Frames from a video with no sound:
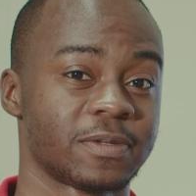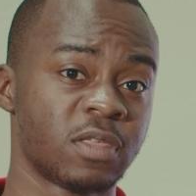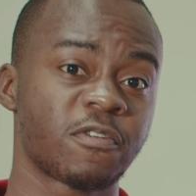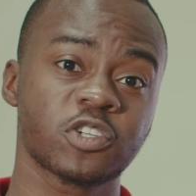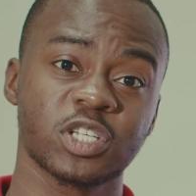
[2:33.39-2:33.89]

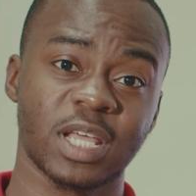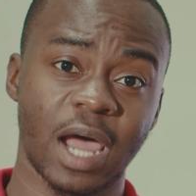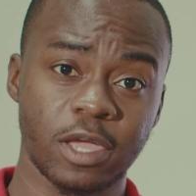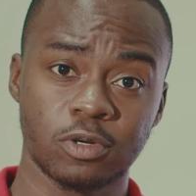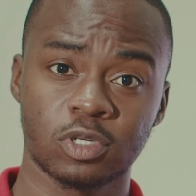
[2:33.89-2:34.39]
The version that
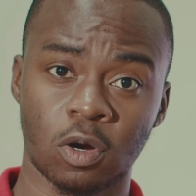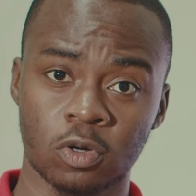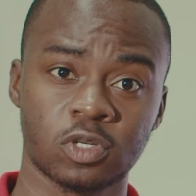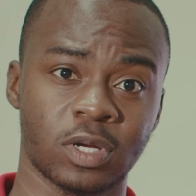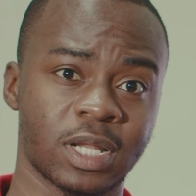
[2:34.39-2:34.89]
I use are
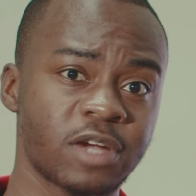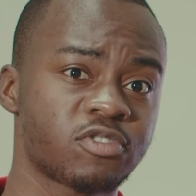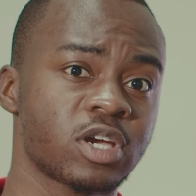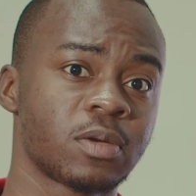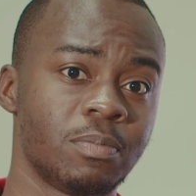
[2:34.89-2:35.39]
also
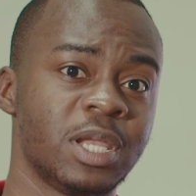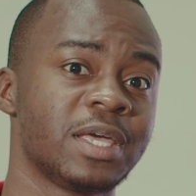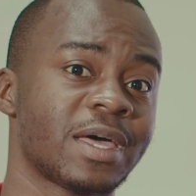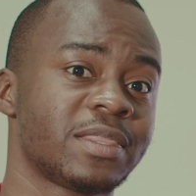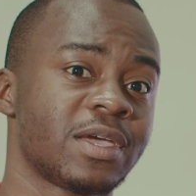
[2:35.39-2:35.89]
electric,
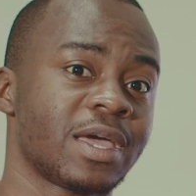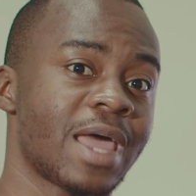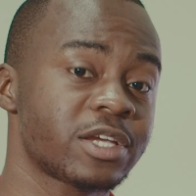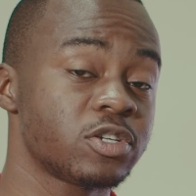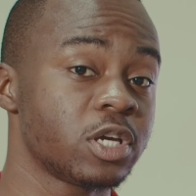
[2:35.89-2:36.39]
meaning that they can
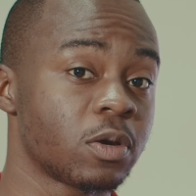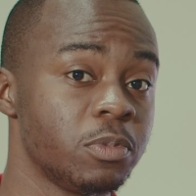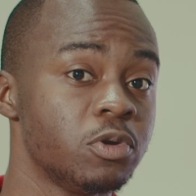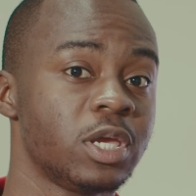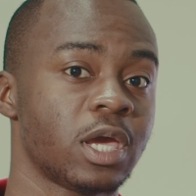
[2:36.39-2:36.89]
actually
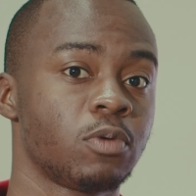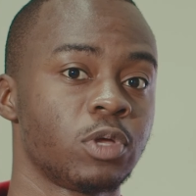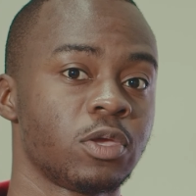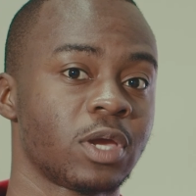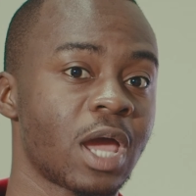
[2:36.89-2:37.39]
communicate
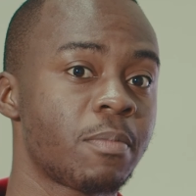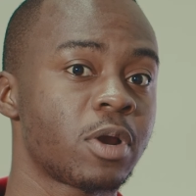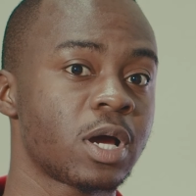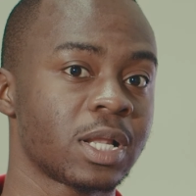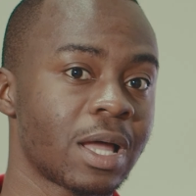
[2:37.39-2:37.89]
with your
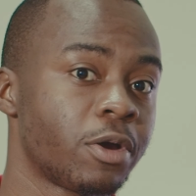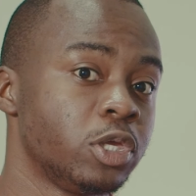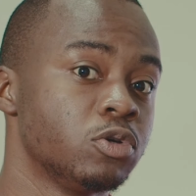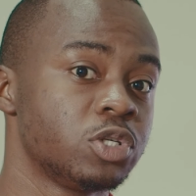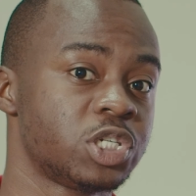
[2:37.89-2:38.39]
camera, allowing
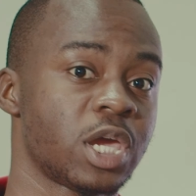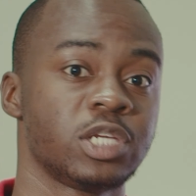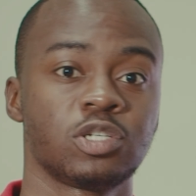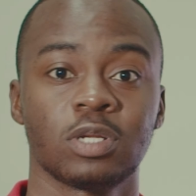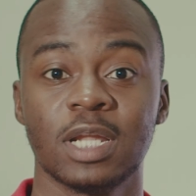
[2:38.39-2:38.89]
you to
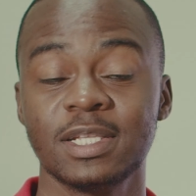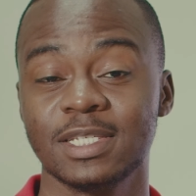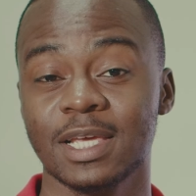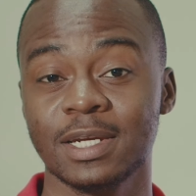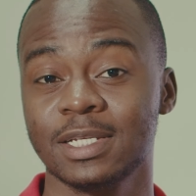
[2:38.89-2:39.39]
change your lens
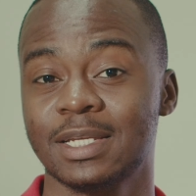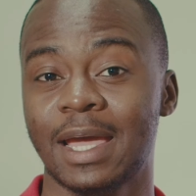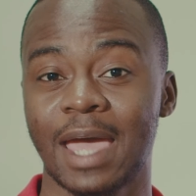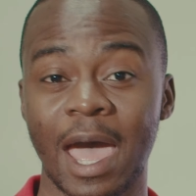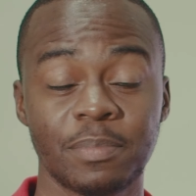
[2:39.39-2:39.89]
settings
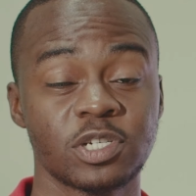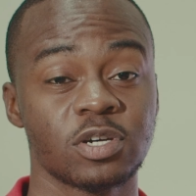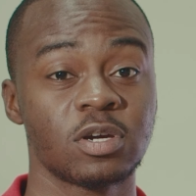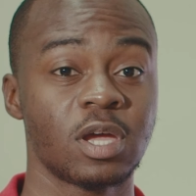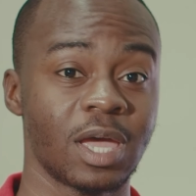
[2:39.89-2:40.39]
like
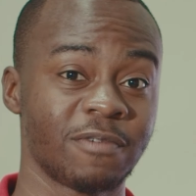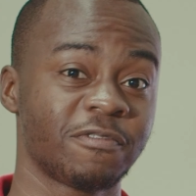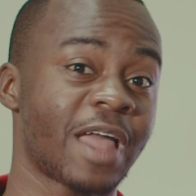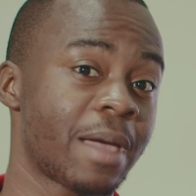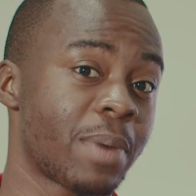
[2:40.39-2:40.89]
aperture and
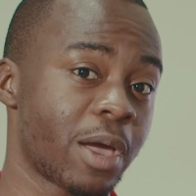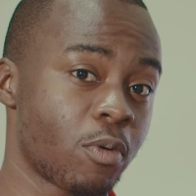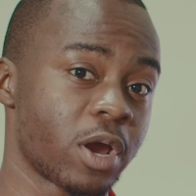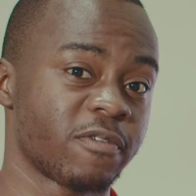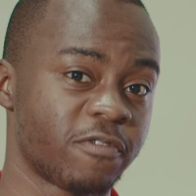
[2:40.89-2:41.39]

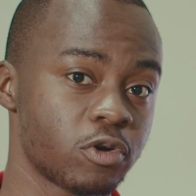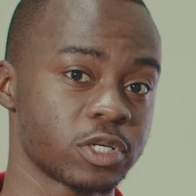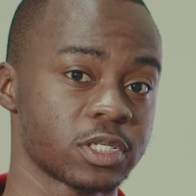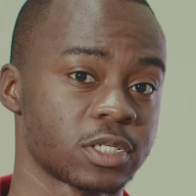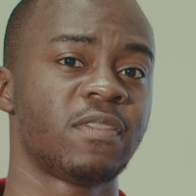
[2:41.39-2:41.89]
fly-by-wire
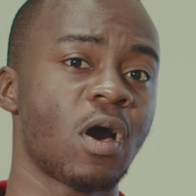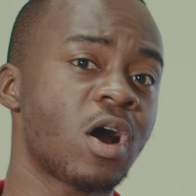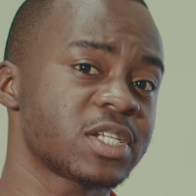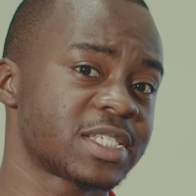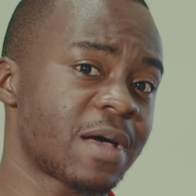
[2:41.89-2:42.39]
focus. There
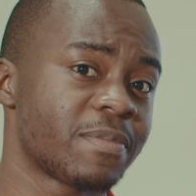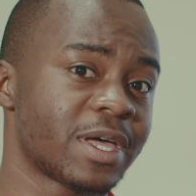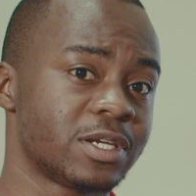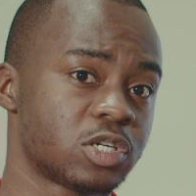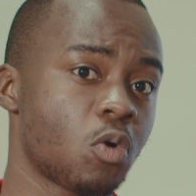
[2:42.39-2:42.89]
are some
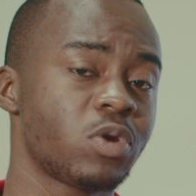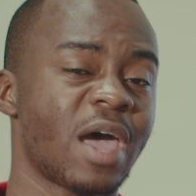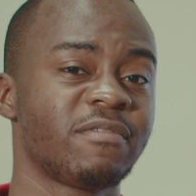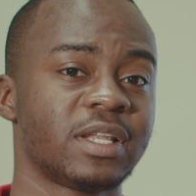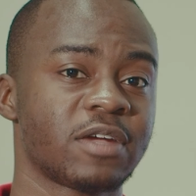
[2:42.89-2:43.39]
that don't
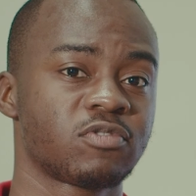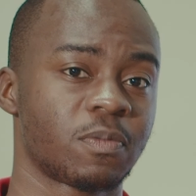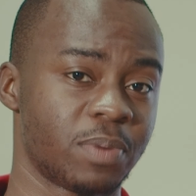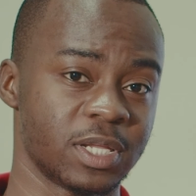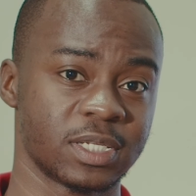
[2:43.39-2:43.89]
have
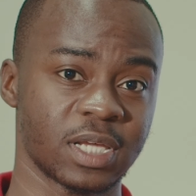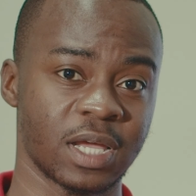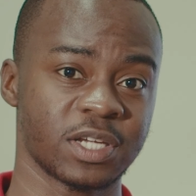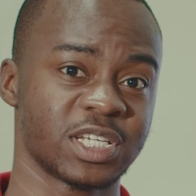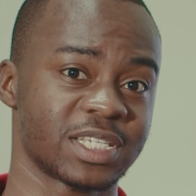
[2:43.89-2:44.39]
electric pins
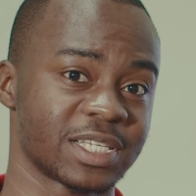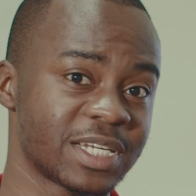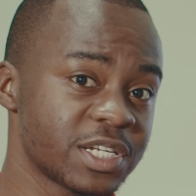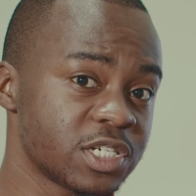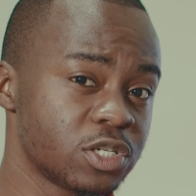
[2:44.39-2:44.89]
and are just
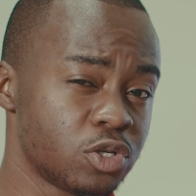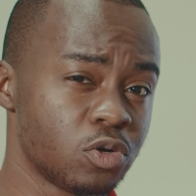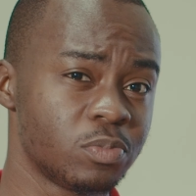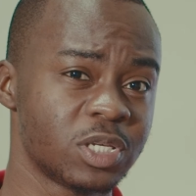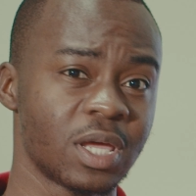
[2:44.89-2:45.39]
extension
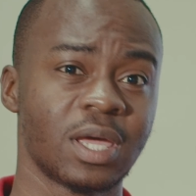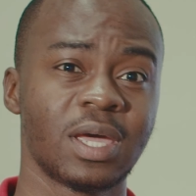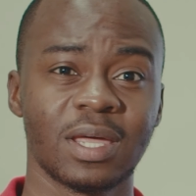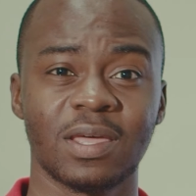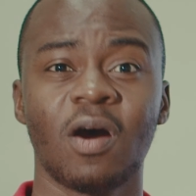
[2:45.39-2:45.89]
tubes,
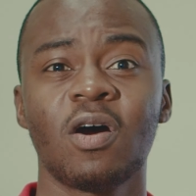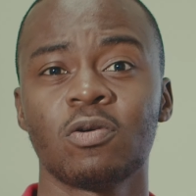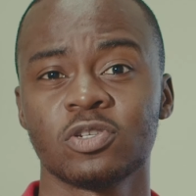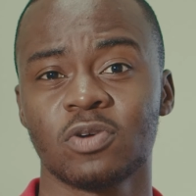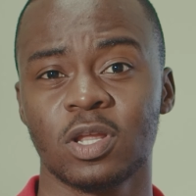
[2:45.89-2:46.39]
they are
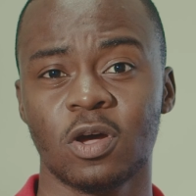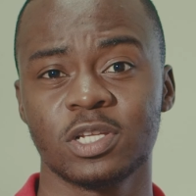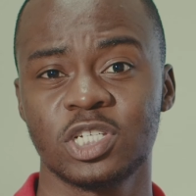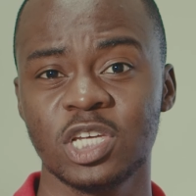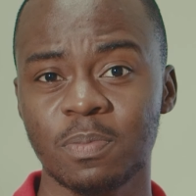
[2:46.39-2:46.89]
also a
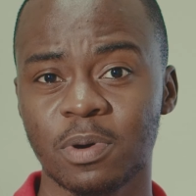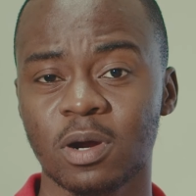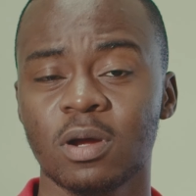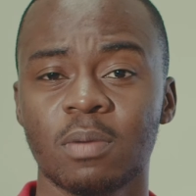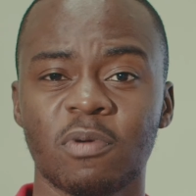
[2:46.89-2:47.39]
lot
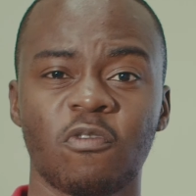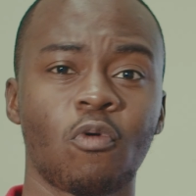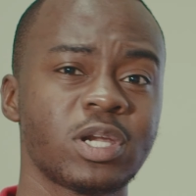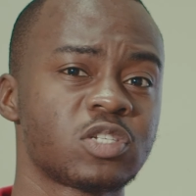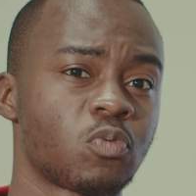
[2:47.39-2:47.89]
cheaper, but for
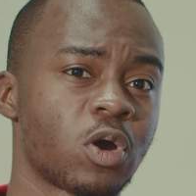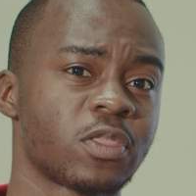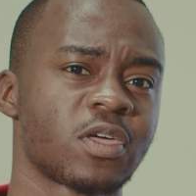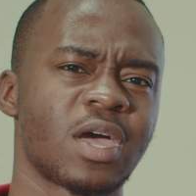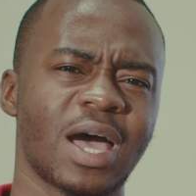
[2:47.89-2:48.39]
what it's
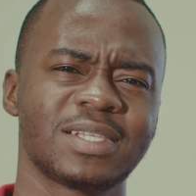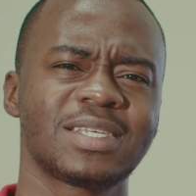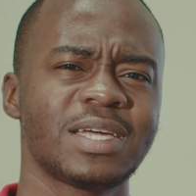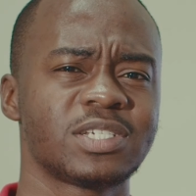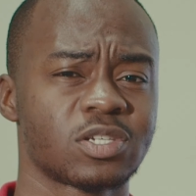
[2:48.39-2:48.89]
worth, I
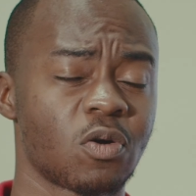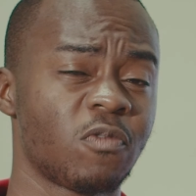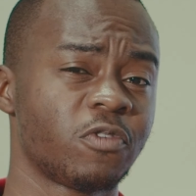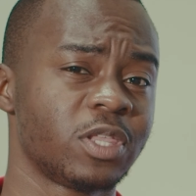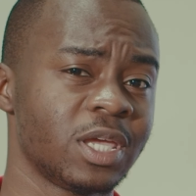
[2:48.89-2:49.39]
say just go
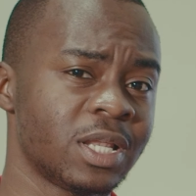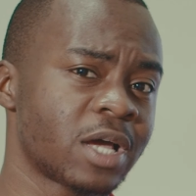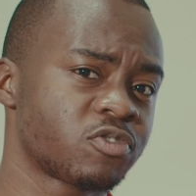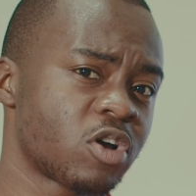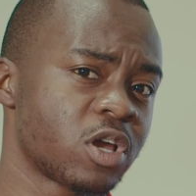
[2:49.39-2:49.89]
for the
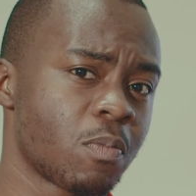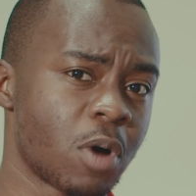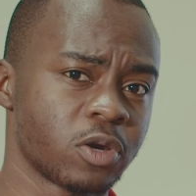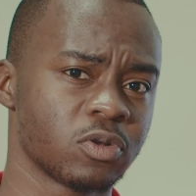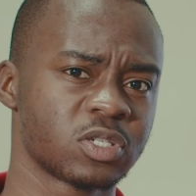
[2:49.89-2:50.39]
electronic
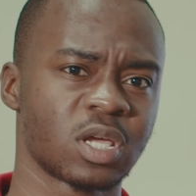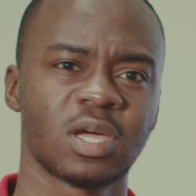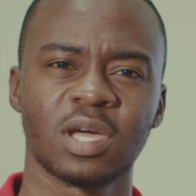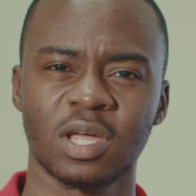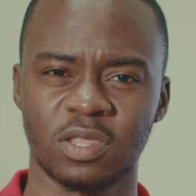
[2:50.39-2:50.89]
models
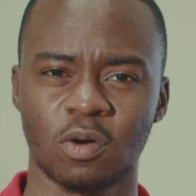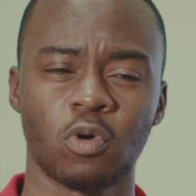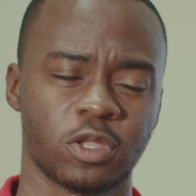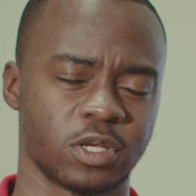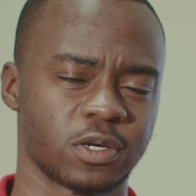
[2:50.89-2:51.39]
they're
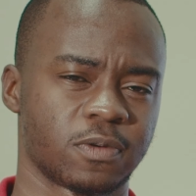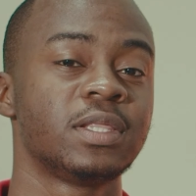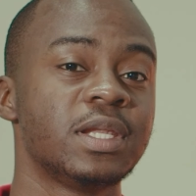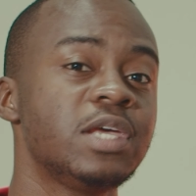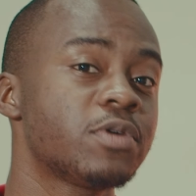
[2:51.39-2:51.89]
worth it.
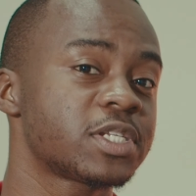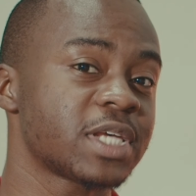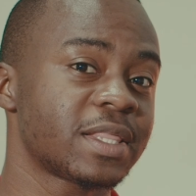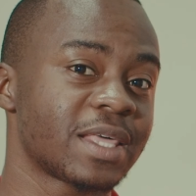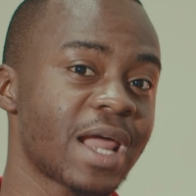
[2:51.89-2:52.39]
The Neewer
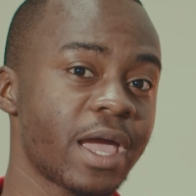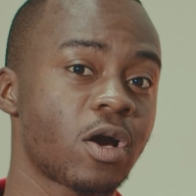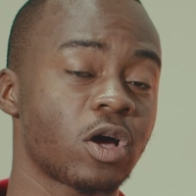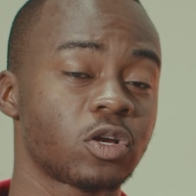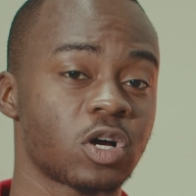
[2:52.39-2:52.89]
set that I
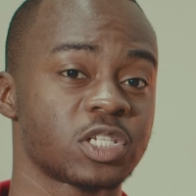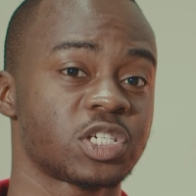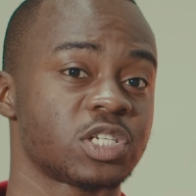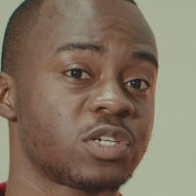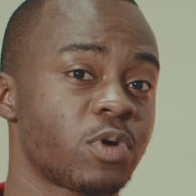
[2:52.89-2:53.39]
got cost
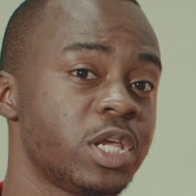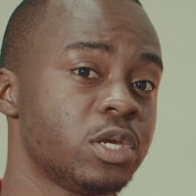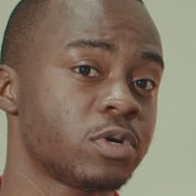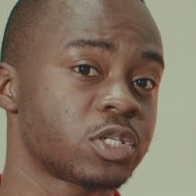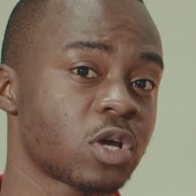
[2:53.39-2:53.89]
just 20
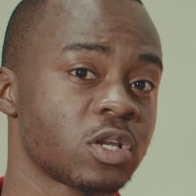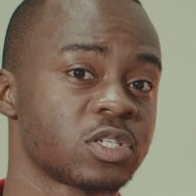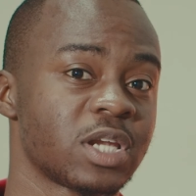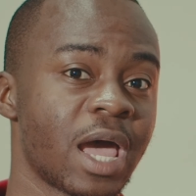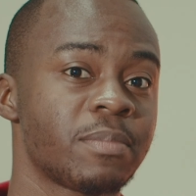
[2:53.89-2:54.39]
US
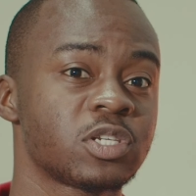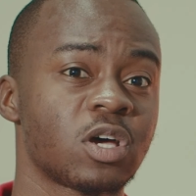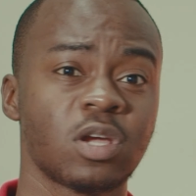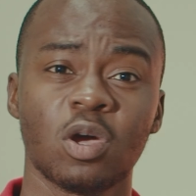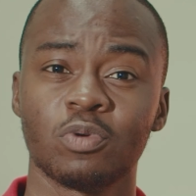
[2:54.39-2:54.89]
dollars on
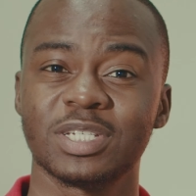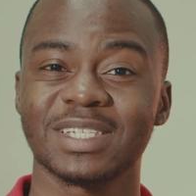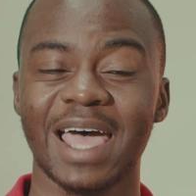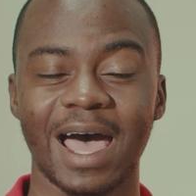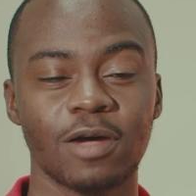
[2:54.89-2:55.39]
Amazon, which
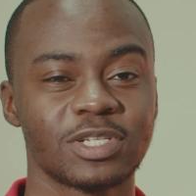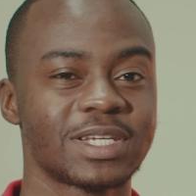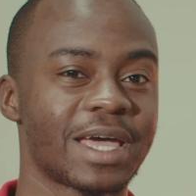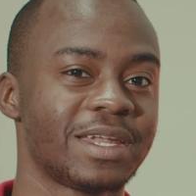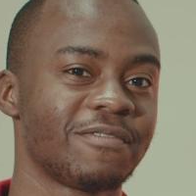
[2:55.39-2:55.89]
is
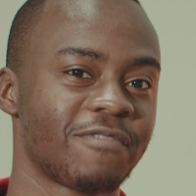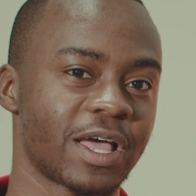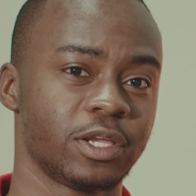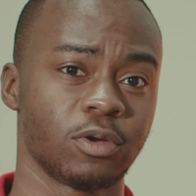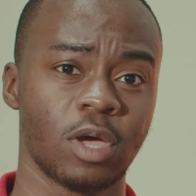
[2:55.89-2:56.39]
outstanding
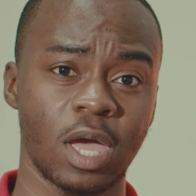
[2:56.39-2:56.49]
value.